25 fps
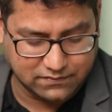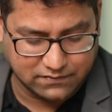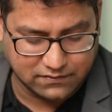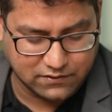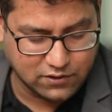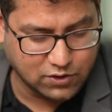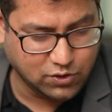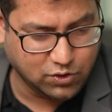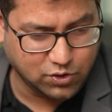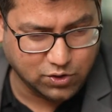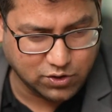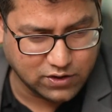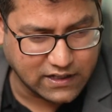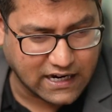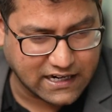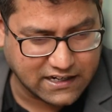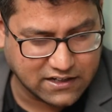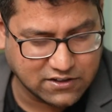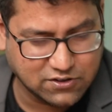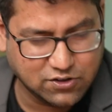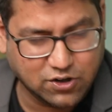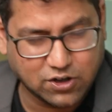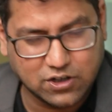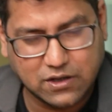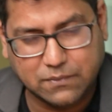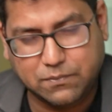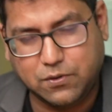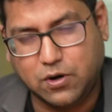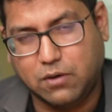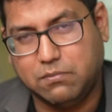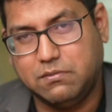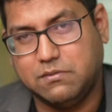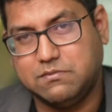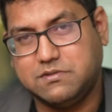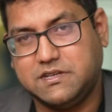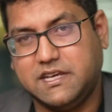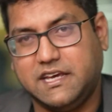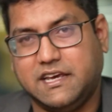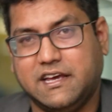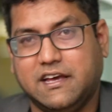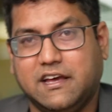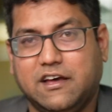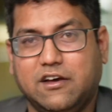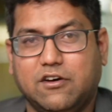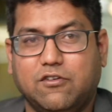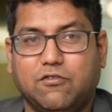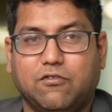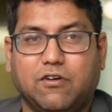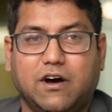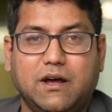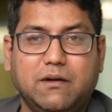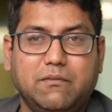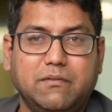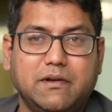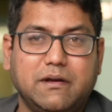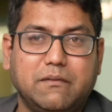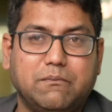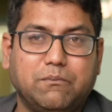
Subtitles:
No, that is not the problem. See, one